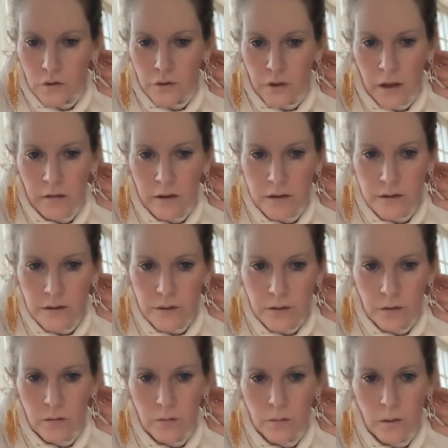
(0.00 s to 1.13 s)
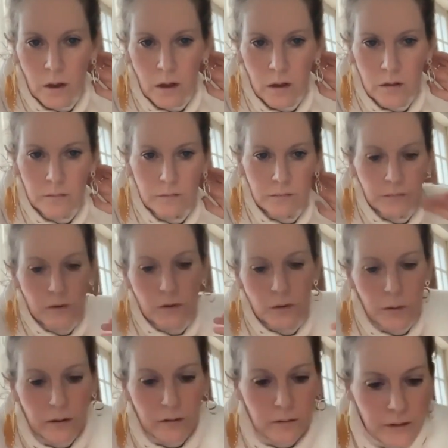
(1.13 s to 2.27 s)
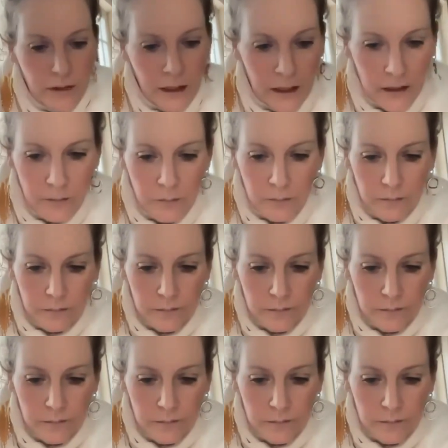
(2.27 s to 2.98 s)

share it to um, the Twin Flame,